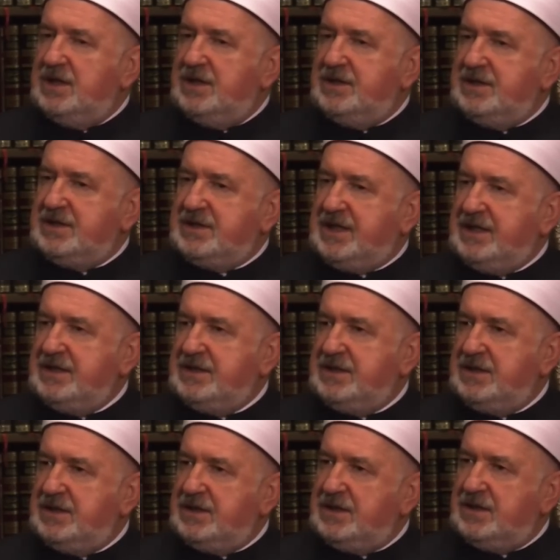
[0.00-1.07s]
the
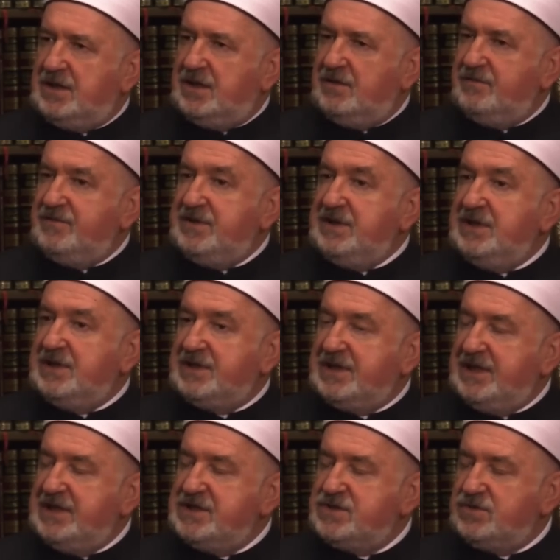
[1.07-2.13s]
title of the
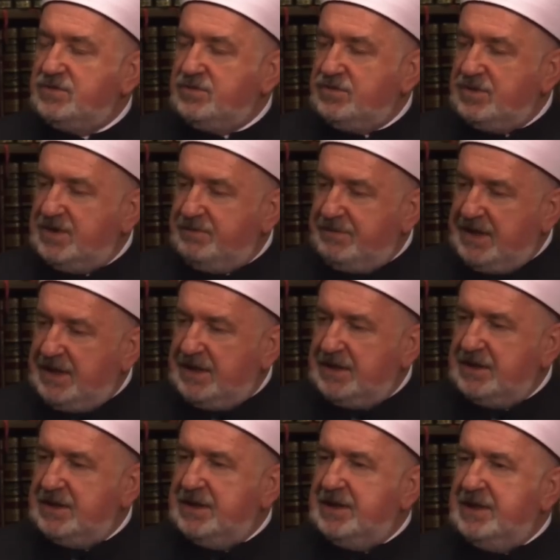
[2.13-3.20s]
Reisul
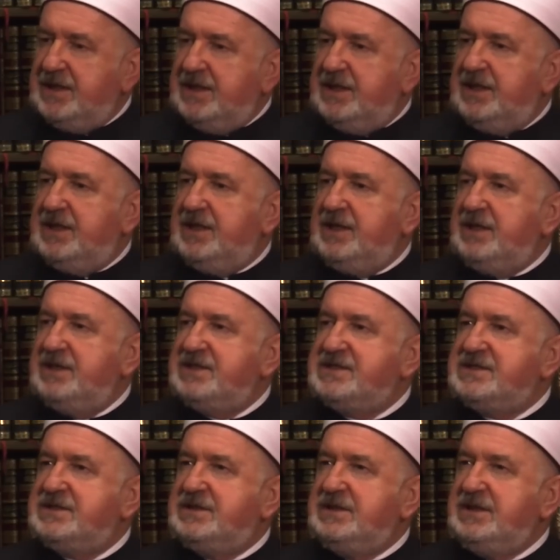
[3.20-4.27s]
Ulema,
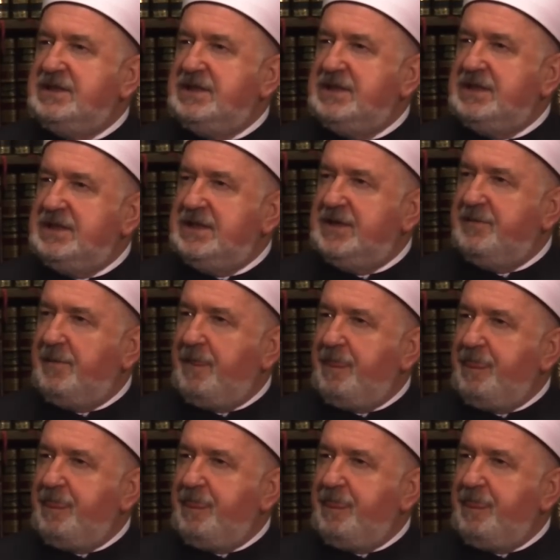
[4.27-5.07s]
is the